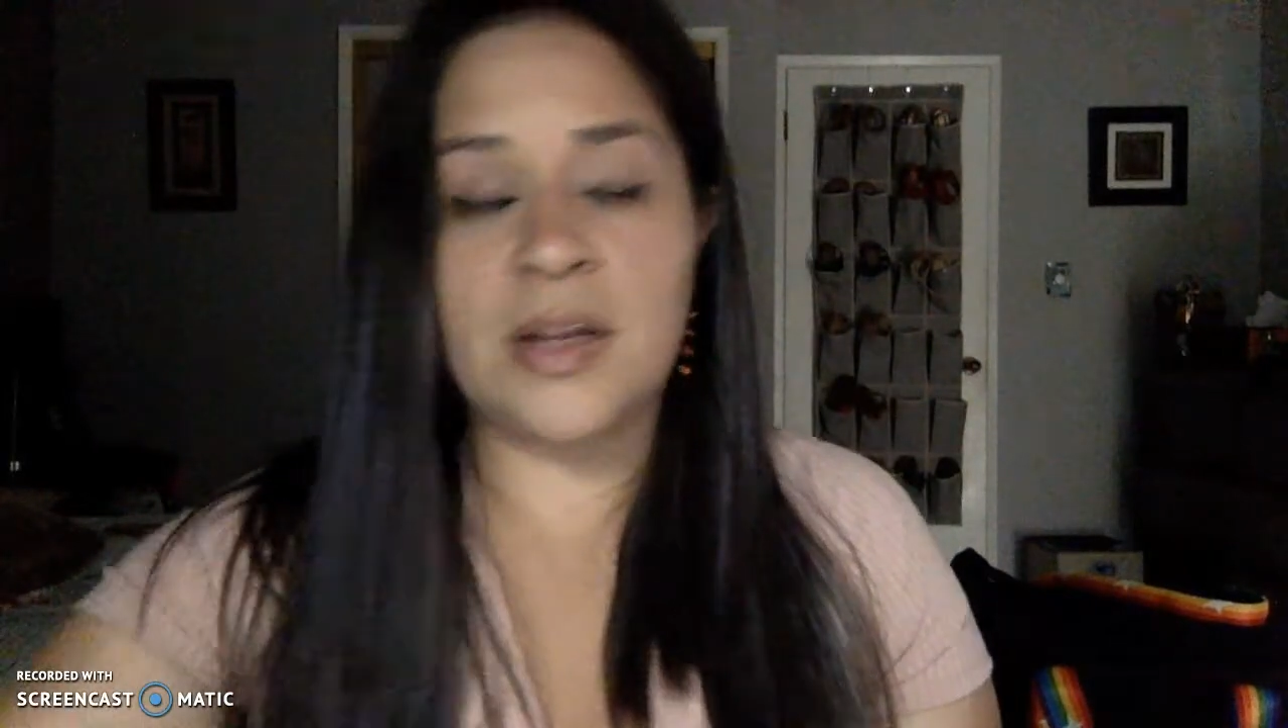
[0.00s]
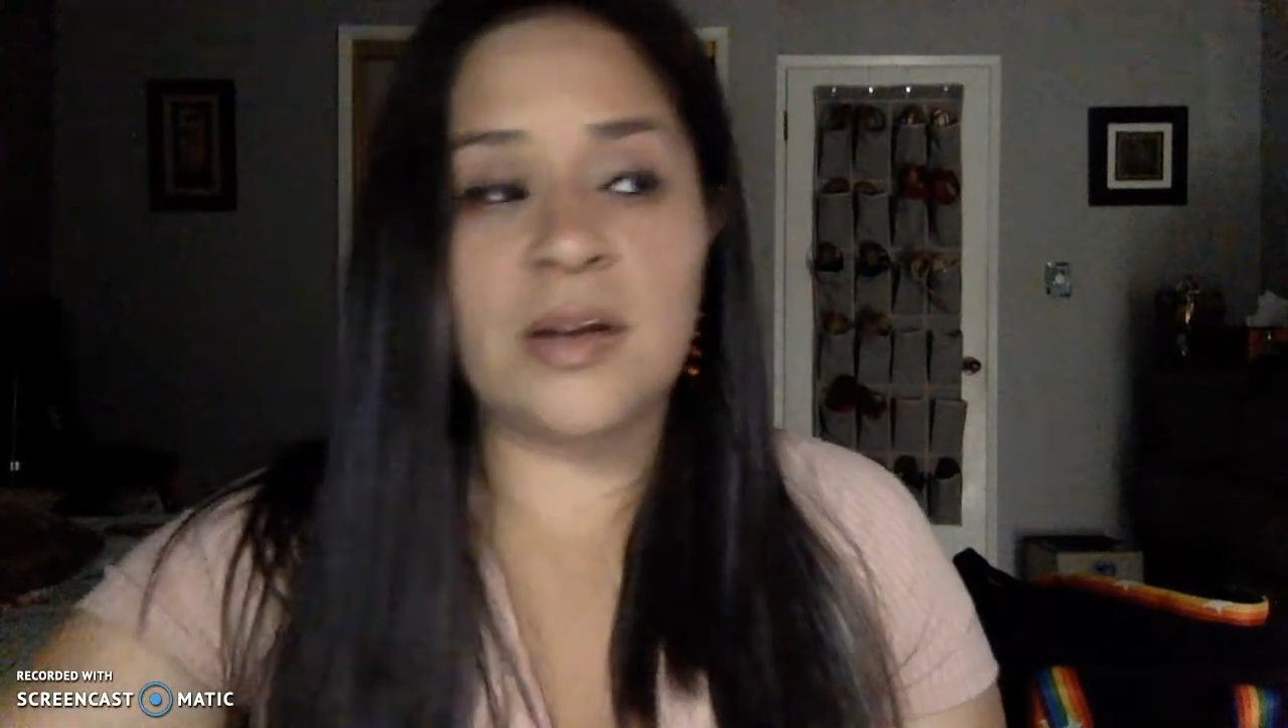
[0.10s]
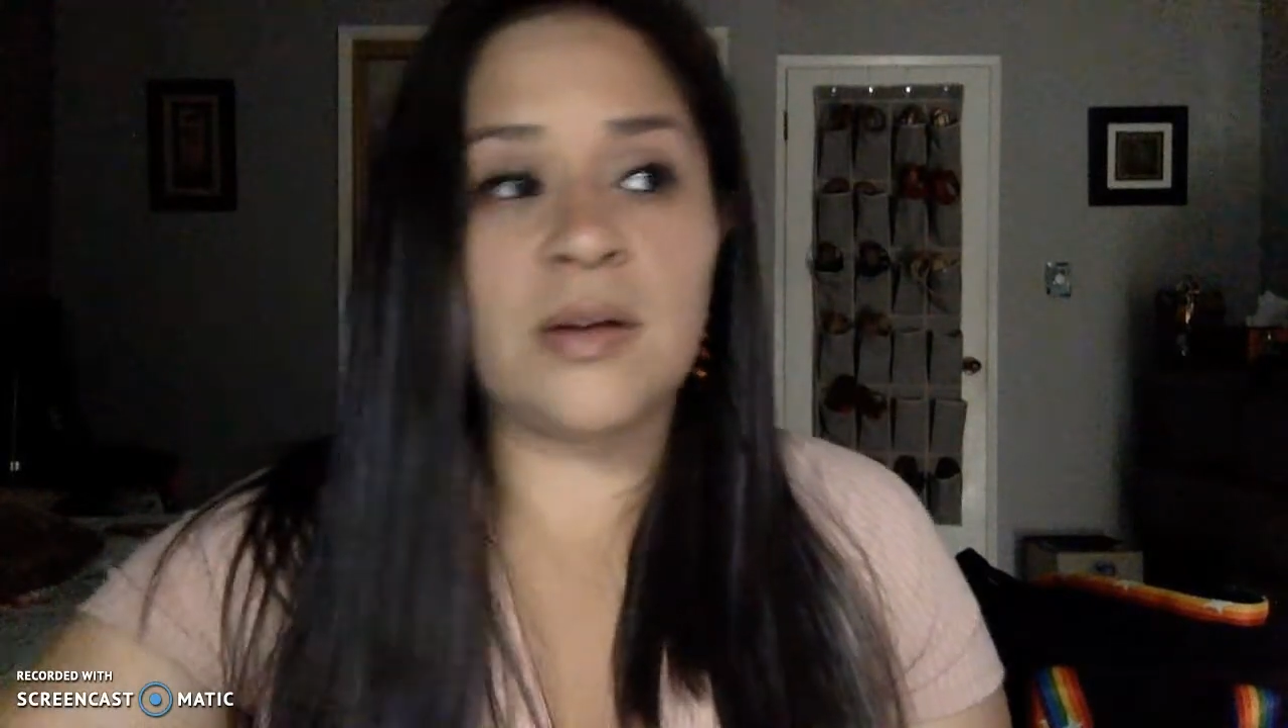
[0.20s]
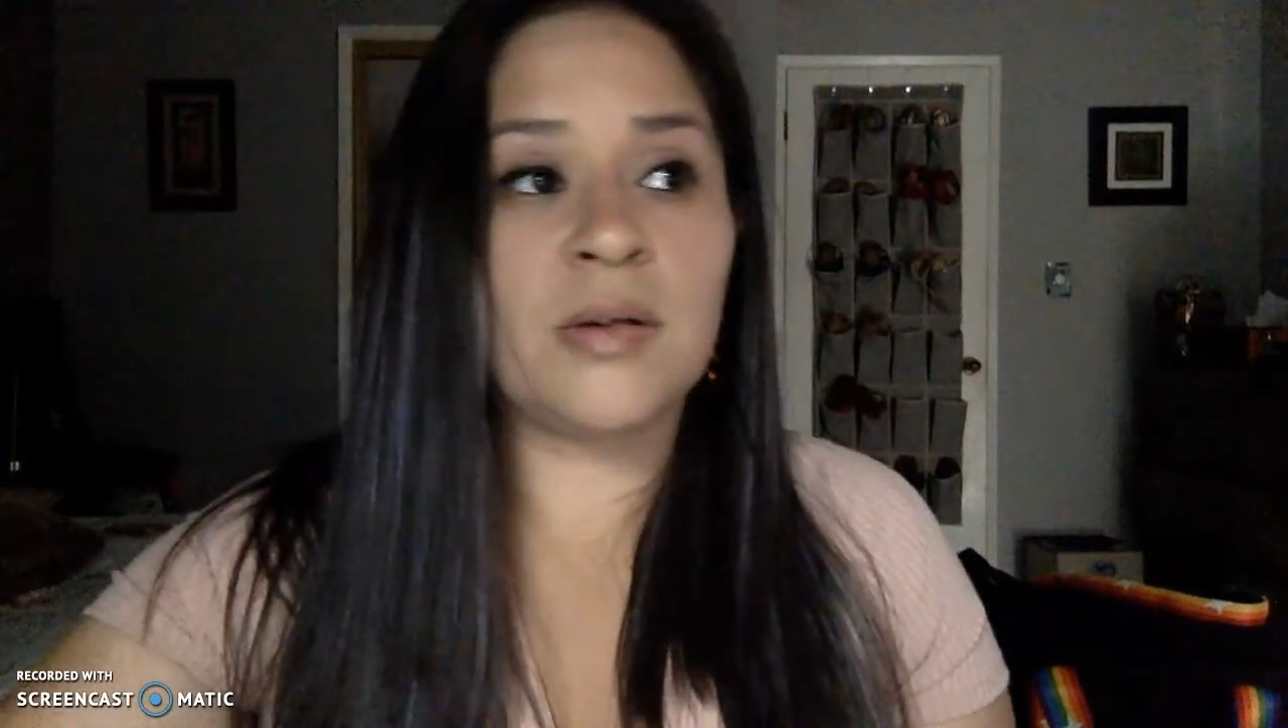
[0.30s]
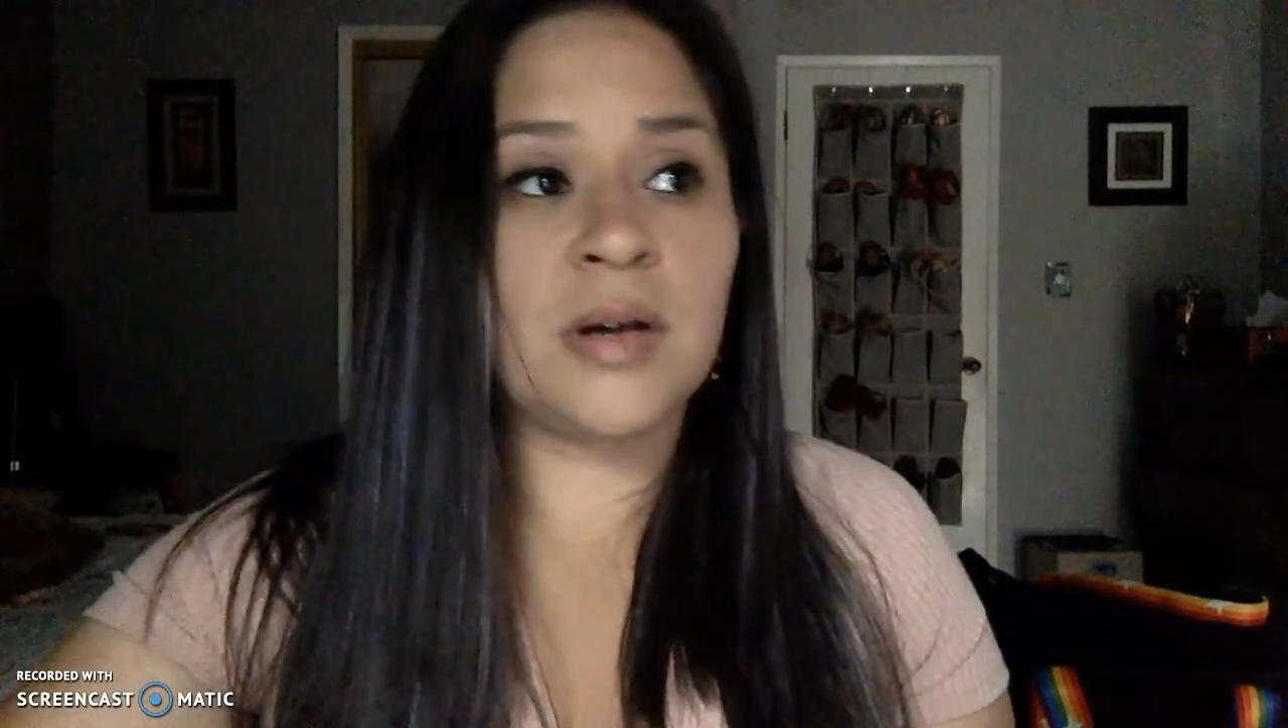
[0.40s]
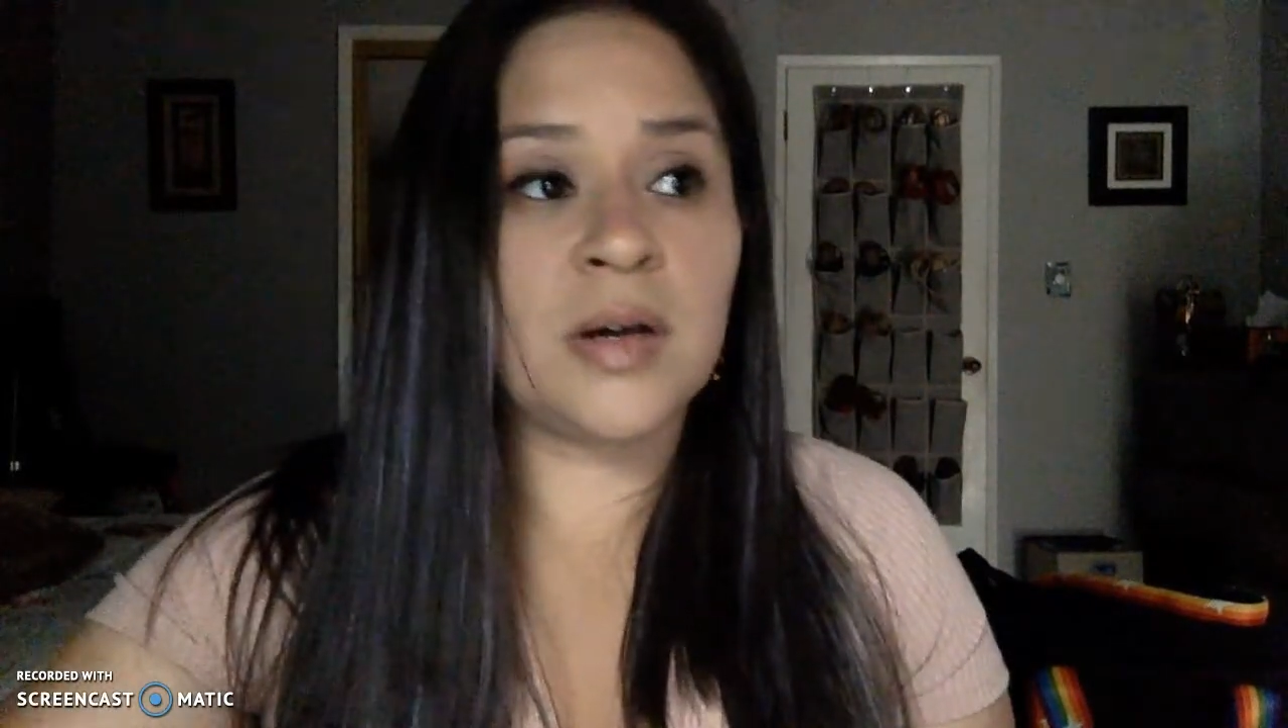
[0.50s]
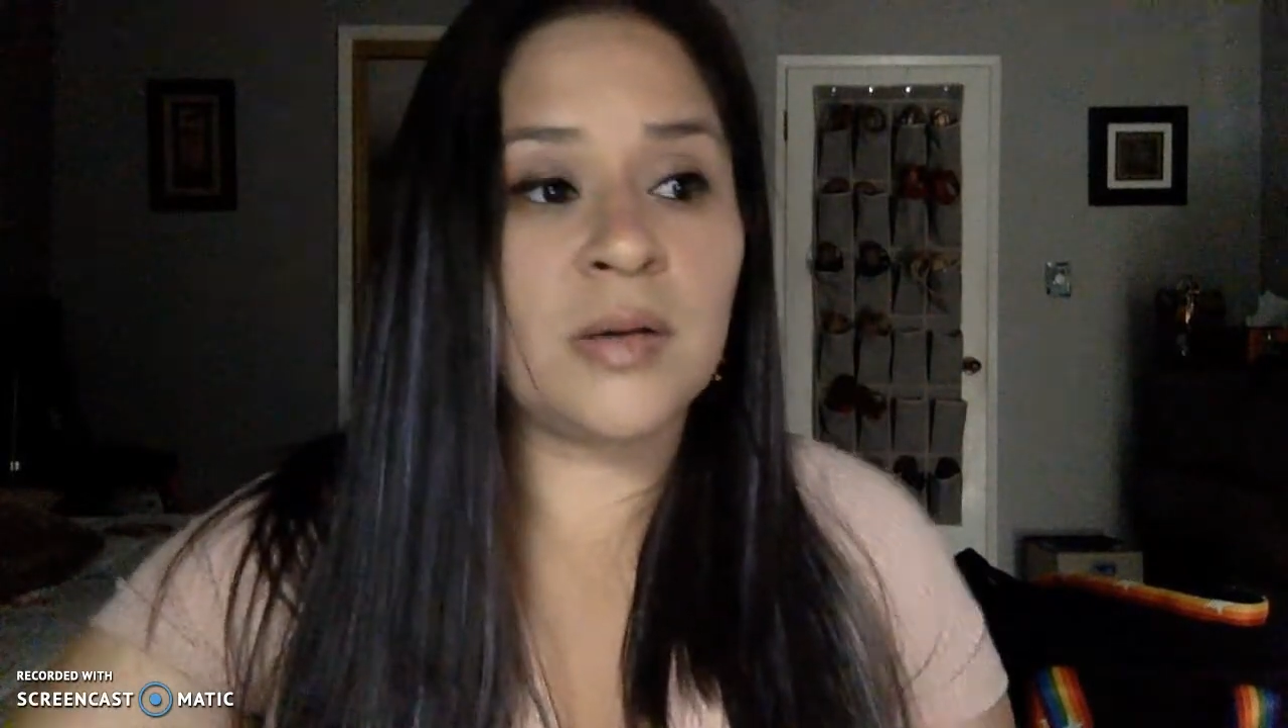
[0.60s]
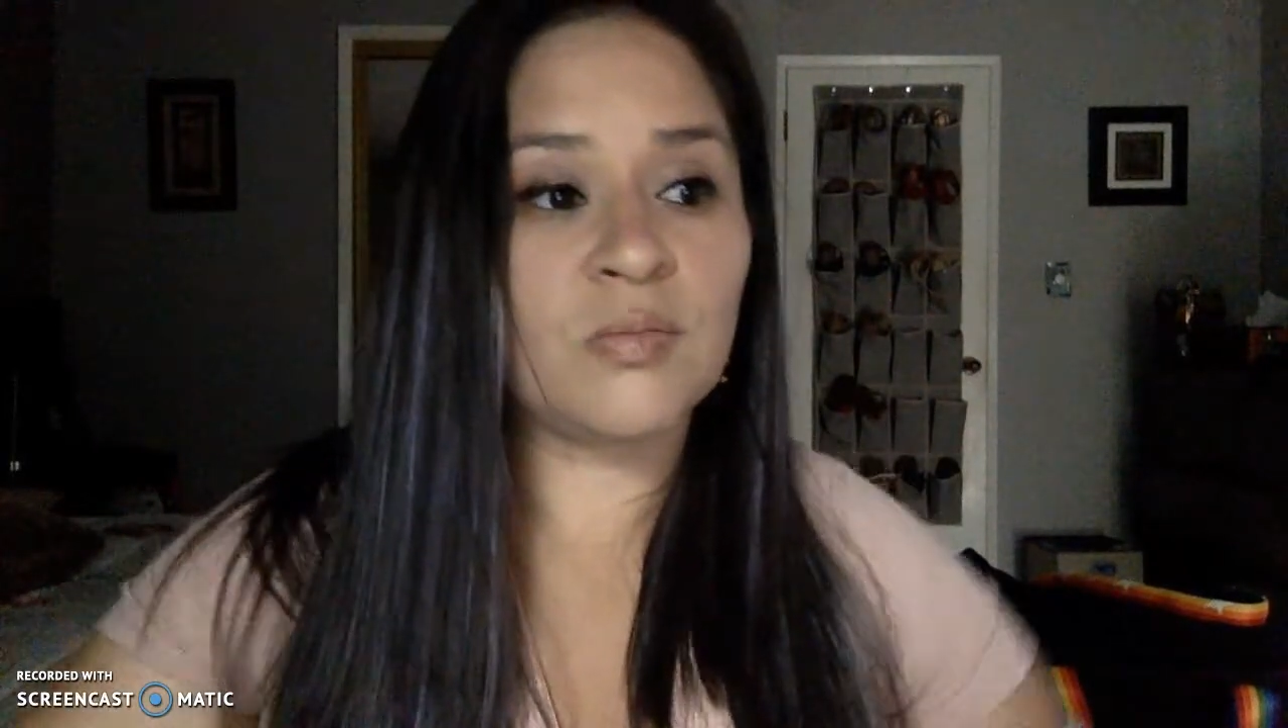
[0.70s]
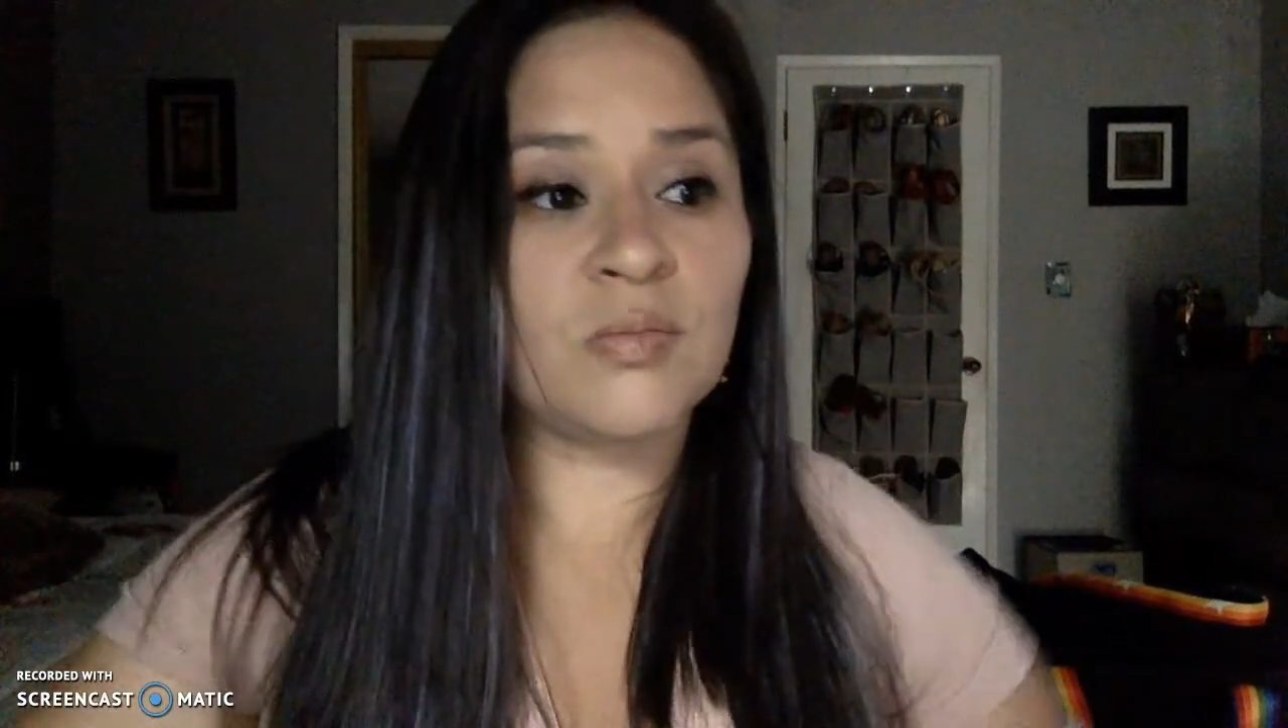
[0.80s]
know uh,